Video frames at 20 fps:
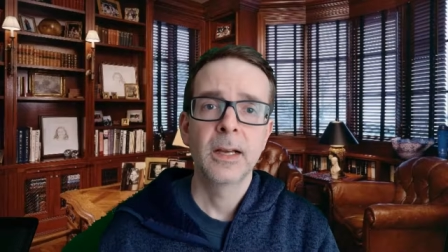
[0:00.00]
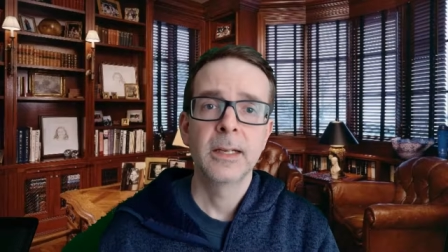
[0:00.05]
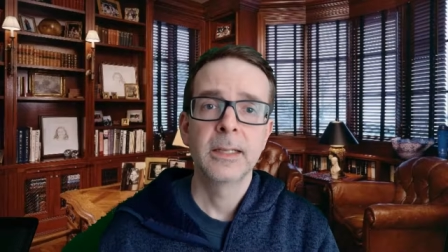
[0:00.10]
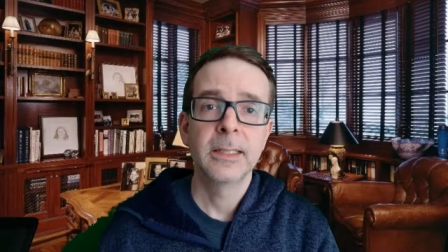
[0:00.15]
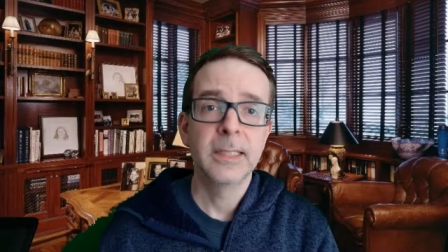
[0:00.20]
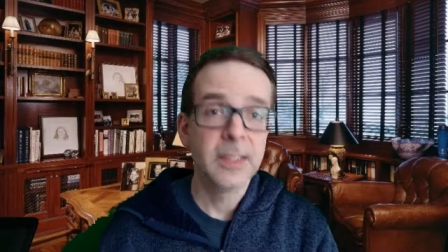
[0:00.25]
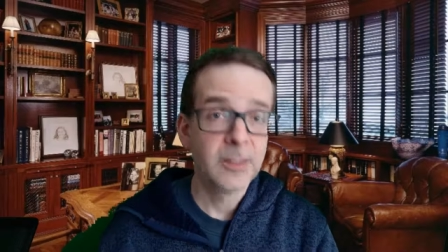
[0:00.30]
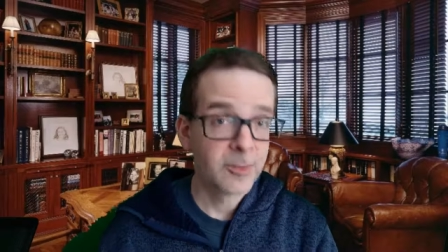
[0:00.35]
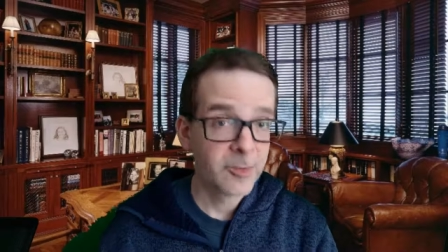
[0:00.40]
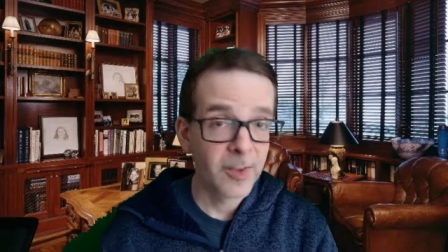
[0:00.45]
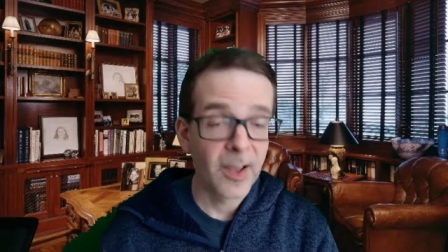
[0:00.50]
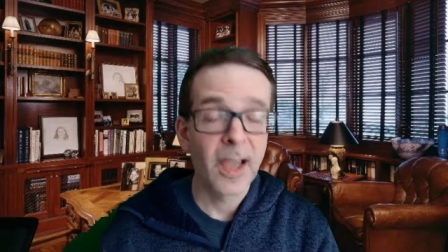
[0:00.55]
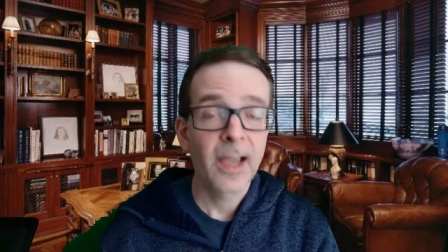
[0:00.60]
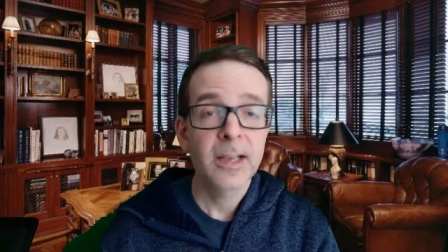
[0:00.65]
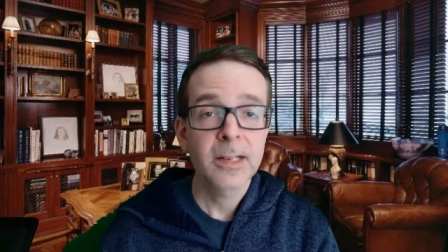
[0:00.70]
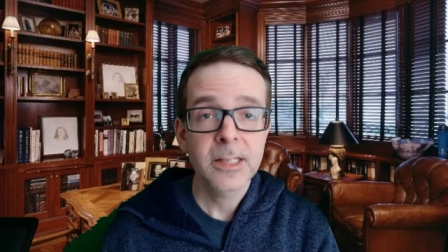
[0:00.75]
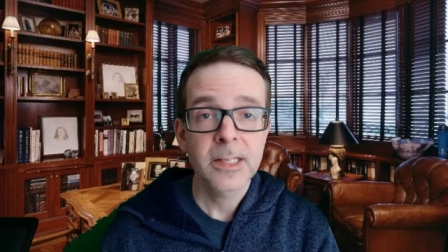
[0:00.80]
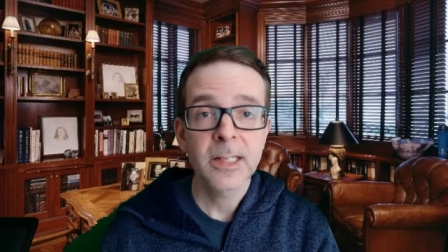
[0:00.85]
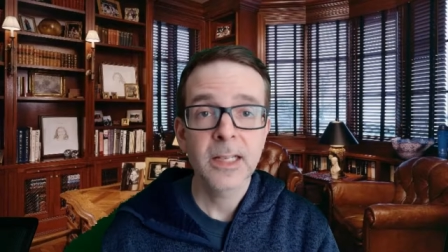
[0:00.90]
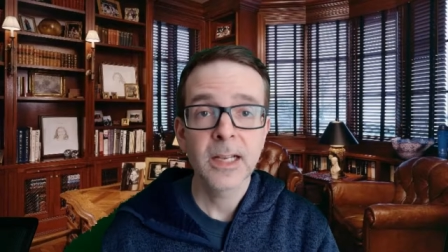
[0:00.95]
In
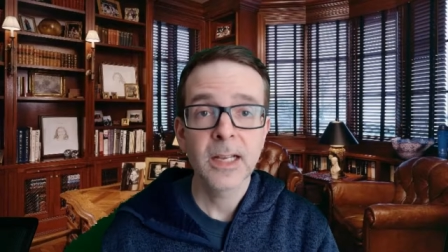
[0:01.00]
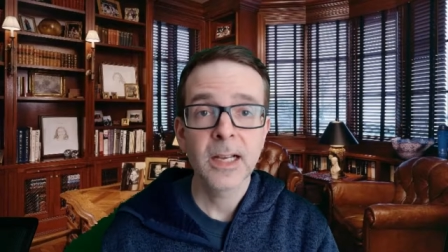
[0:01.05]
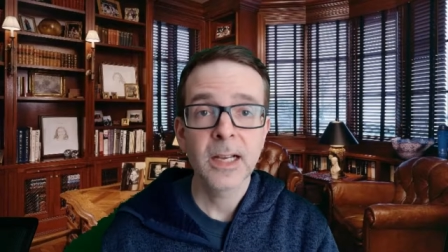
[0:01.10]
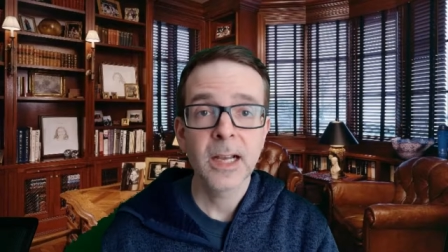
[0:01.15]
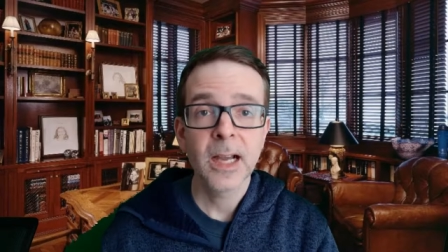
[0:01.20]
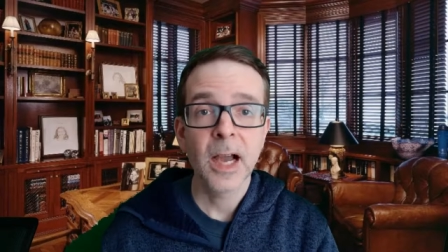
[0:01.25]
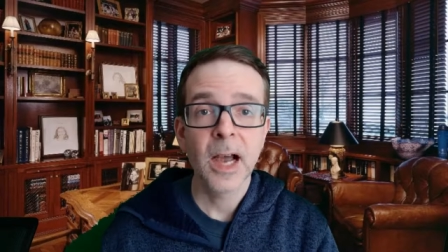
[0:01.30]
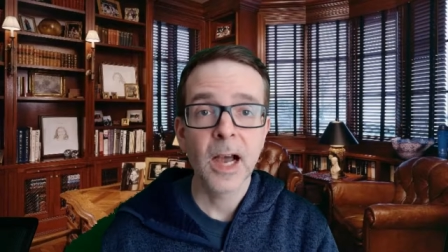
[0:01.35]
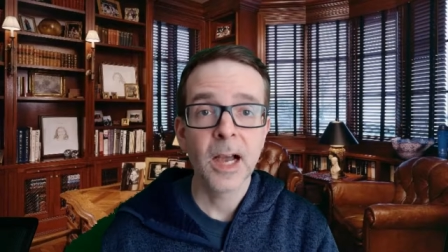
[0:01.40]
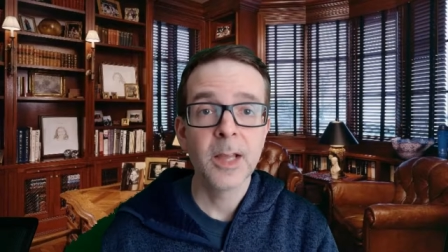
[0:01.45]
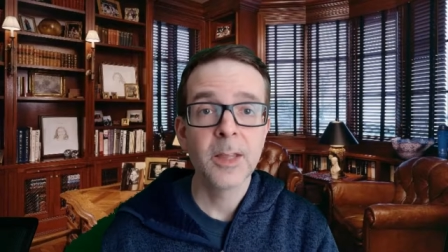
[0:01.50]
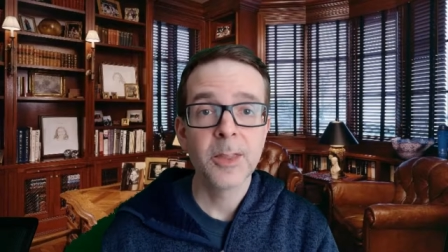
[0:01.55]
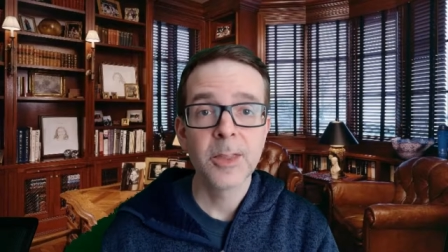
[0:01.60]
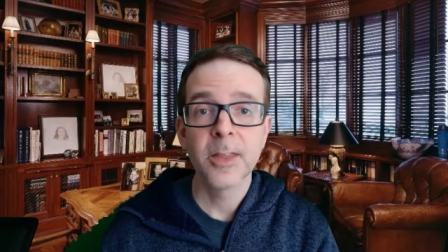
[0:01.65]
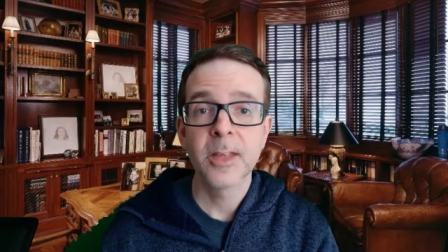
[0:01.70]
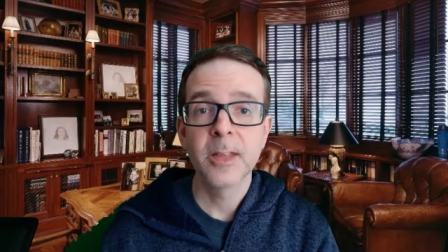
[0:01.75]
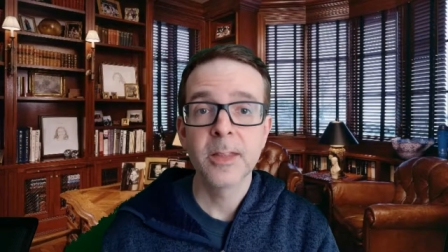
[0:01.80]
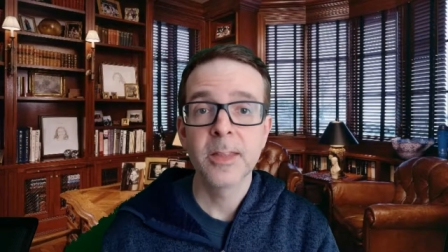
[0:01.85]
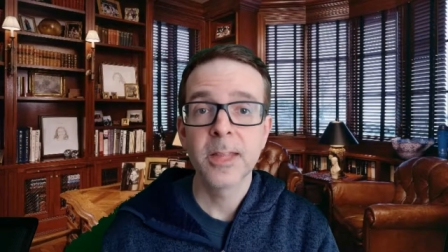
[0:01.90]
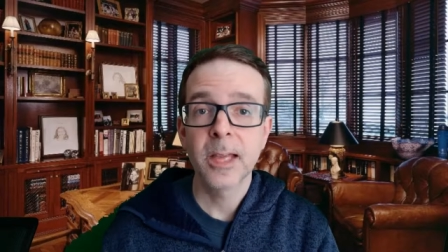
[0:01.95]
fact, I
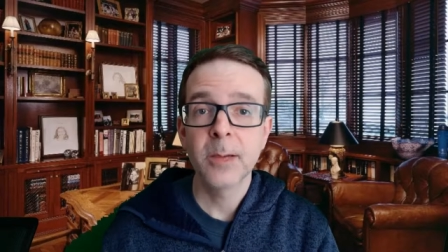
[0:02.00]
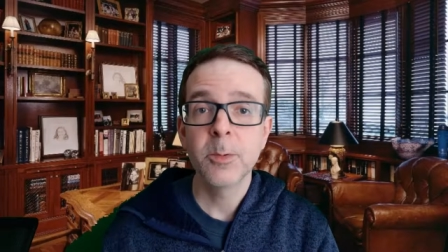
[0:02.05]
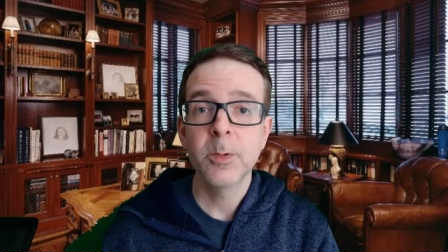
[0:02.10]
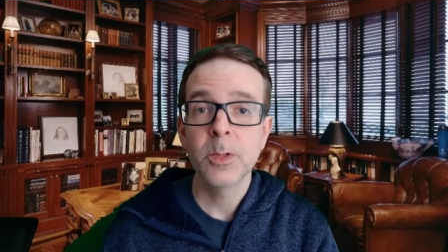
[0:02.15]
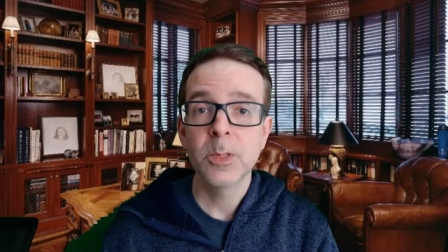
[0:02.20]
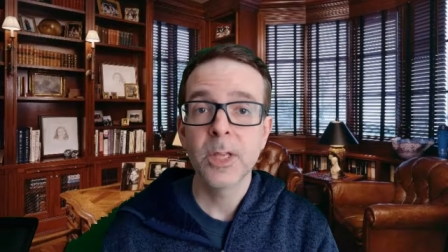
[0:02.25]
think they will